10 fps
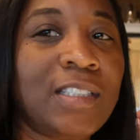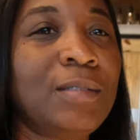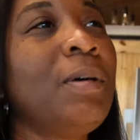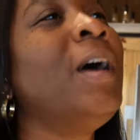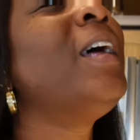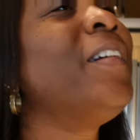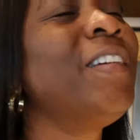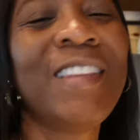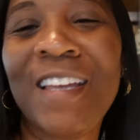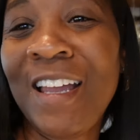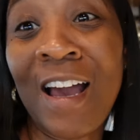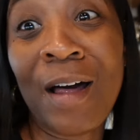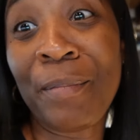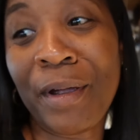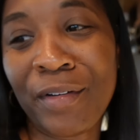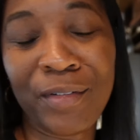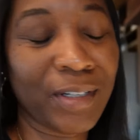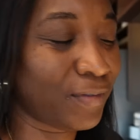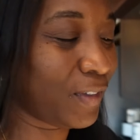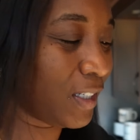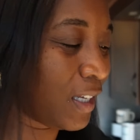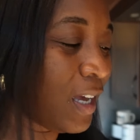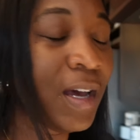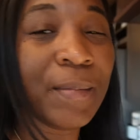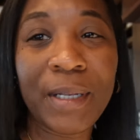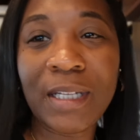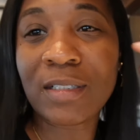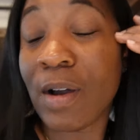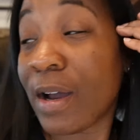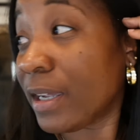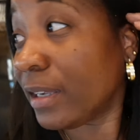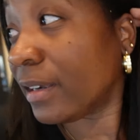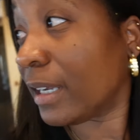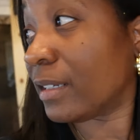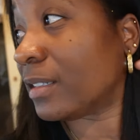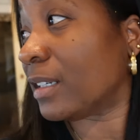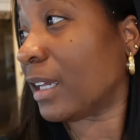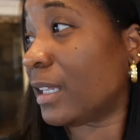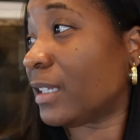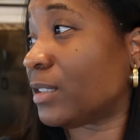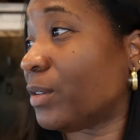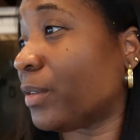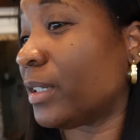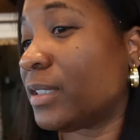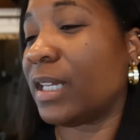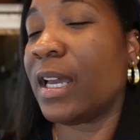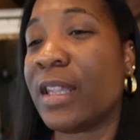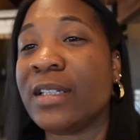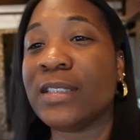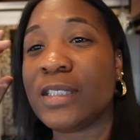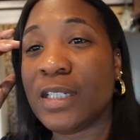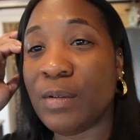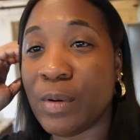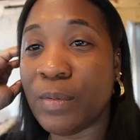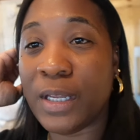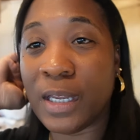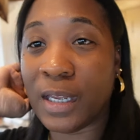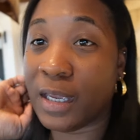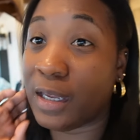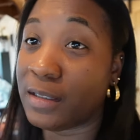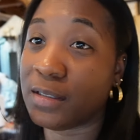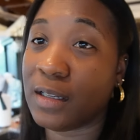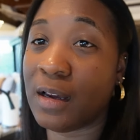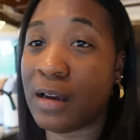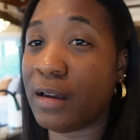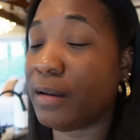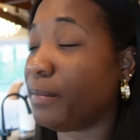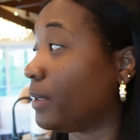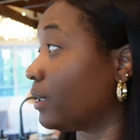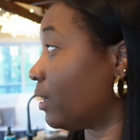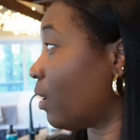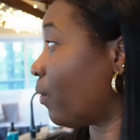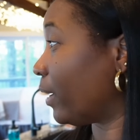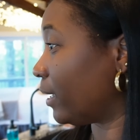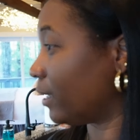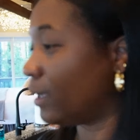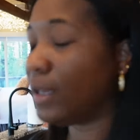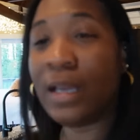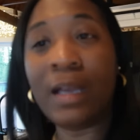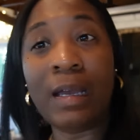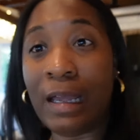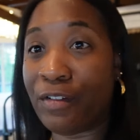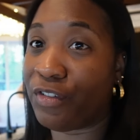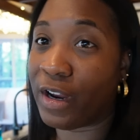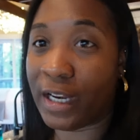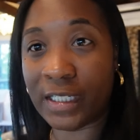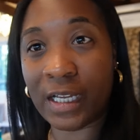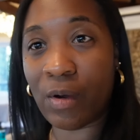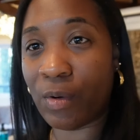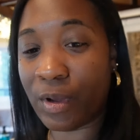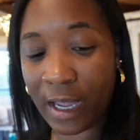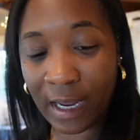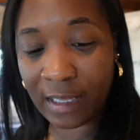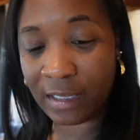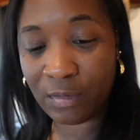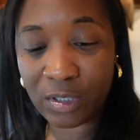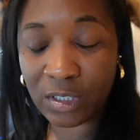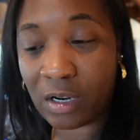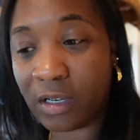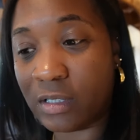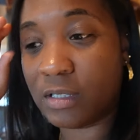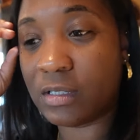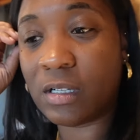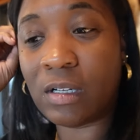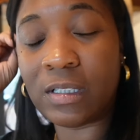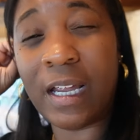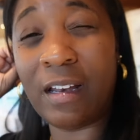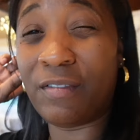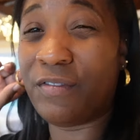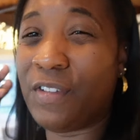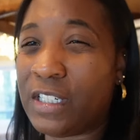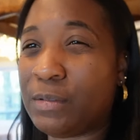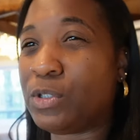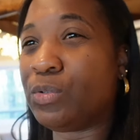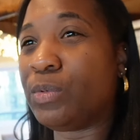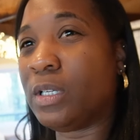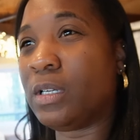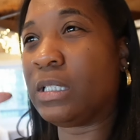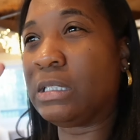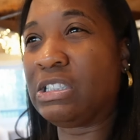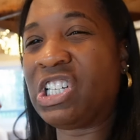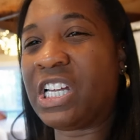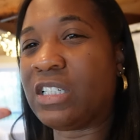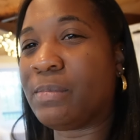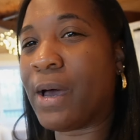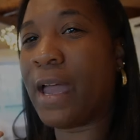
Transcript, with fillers: smell it. Y'all, I'm paranoid as fuck. But let's go out here and get this grill together and see what we can get um, going and ready to go, okay? And then we'll start sauteing the vegetables when the chicken is about